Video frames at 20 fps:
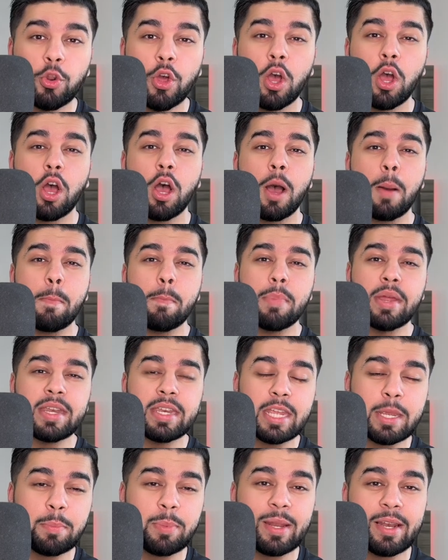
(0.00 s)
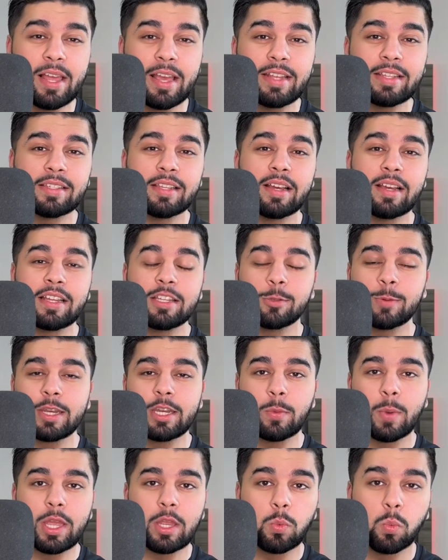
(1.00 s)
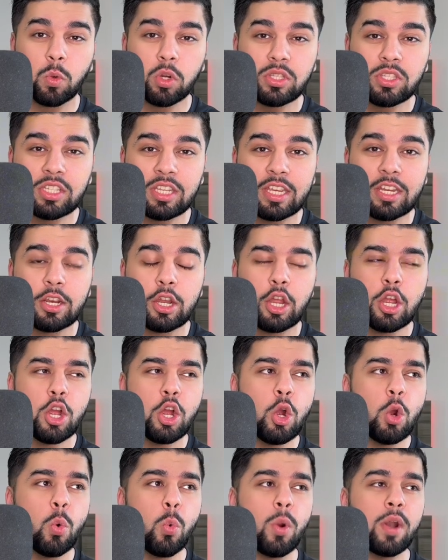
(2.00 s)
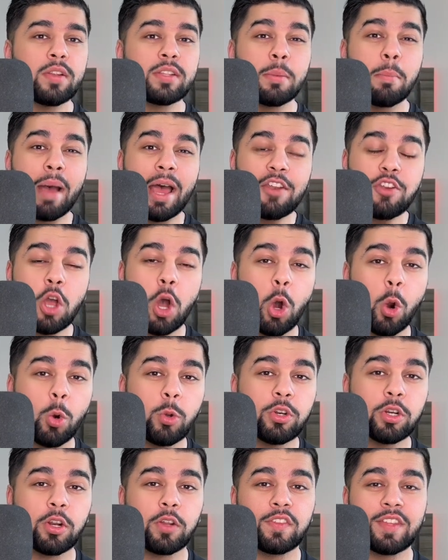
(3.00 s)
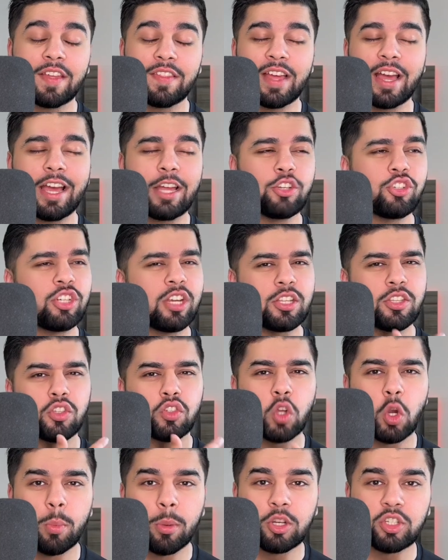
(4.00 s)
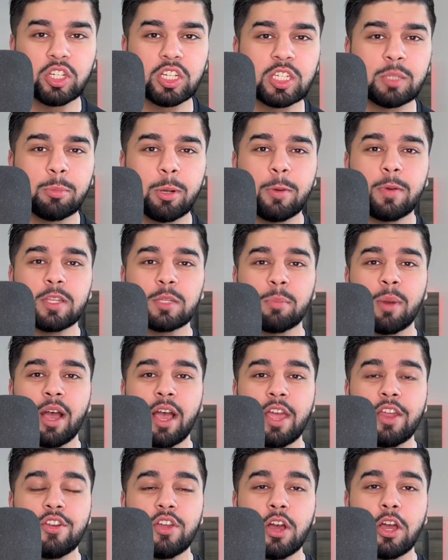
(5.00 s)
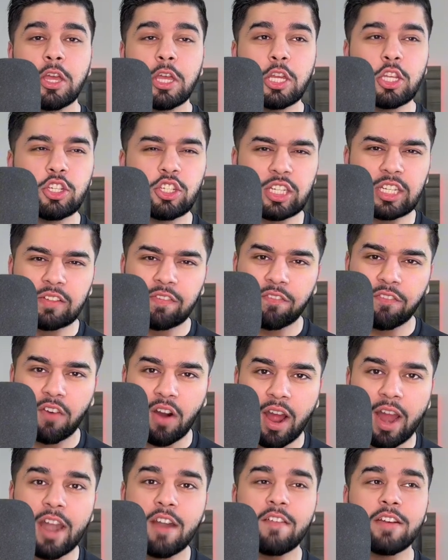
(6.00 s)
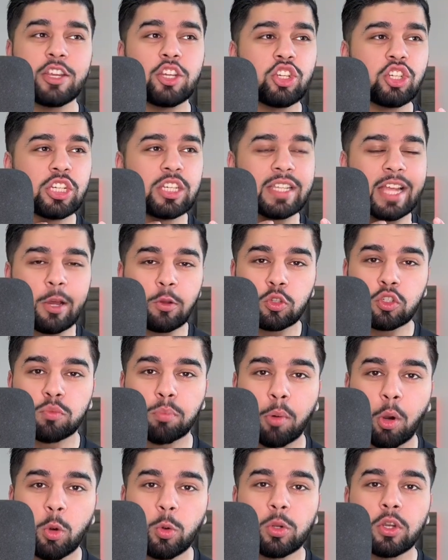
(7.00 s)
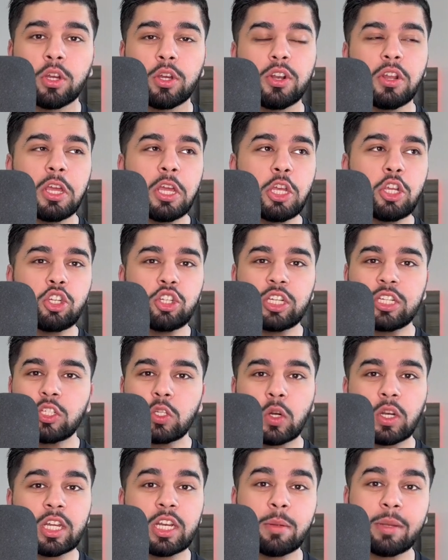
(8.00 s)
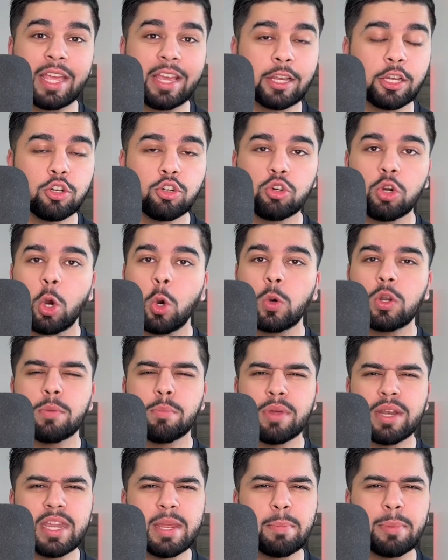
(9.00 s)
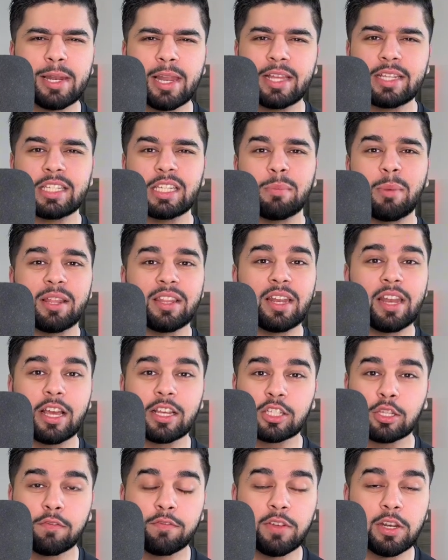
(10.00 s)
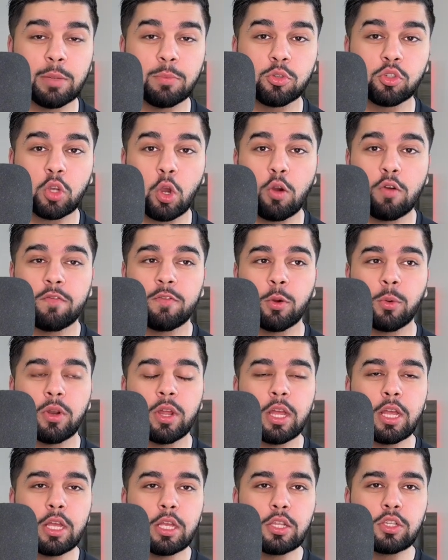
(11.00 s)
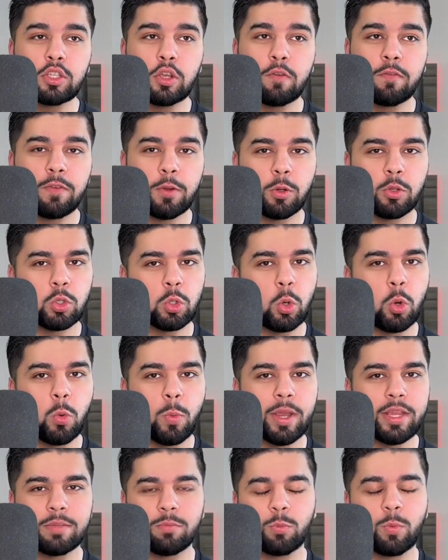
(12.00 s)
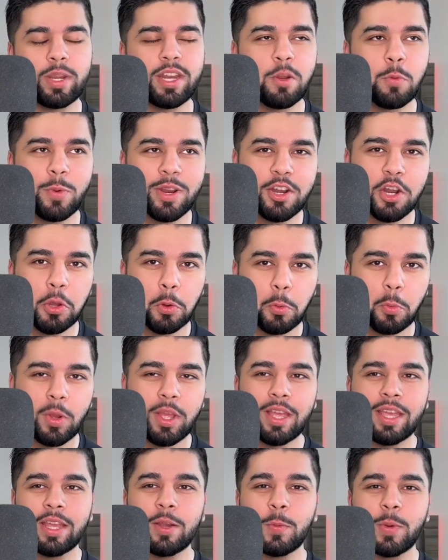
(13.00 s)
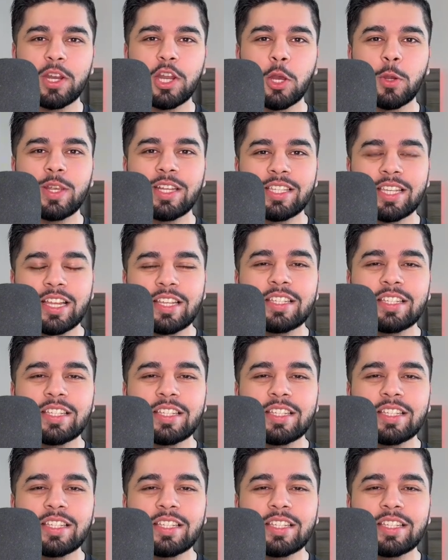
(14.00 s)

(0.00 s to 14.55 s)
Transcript: her and manipulate her into any way he wanted. Whereas Amanda Holden, on the other hand, she had so much experience behind her. She's fiery, she's outspoken, she's not going to get controlled and manipulated by the likes of Phillip Schofield. So Phil's always, we, we know we know he tends